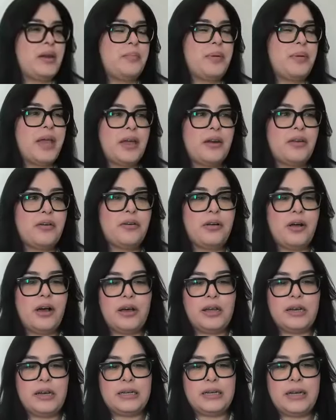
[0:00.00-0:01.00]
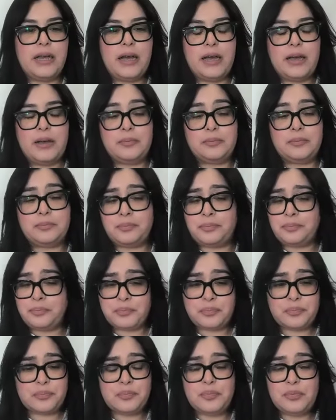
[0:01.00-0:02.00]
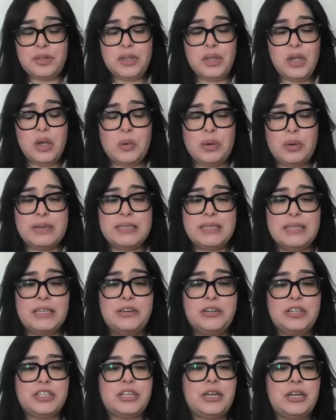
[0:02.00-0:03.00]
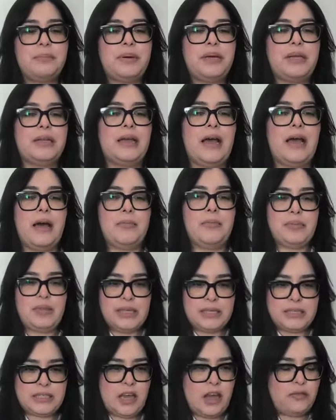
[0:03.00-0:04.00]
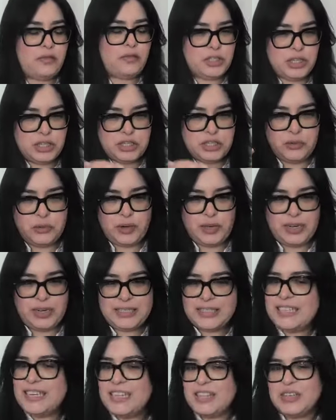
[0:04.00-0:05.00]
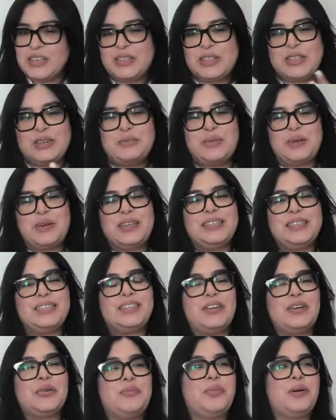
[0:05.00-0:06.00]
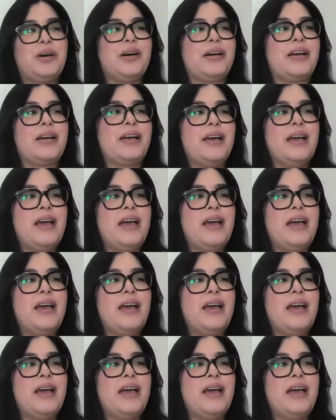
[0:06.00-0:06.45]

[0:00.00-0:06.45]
a panel on women's leadership. But this conversation, we're going to dig a little deeper into your book.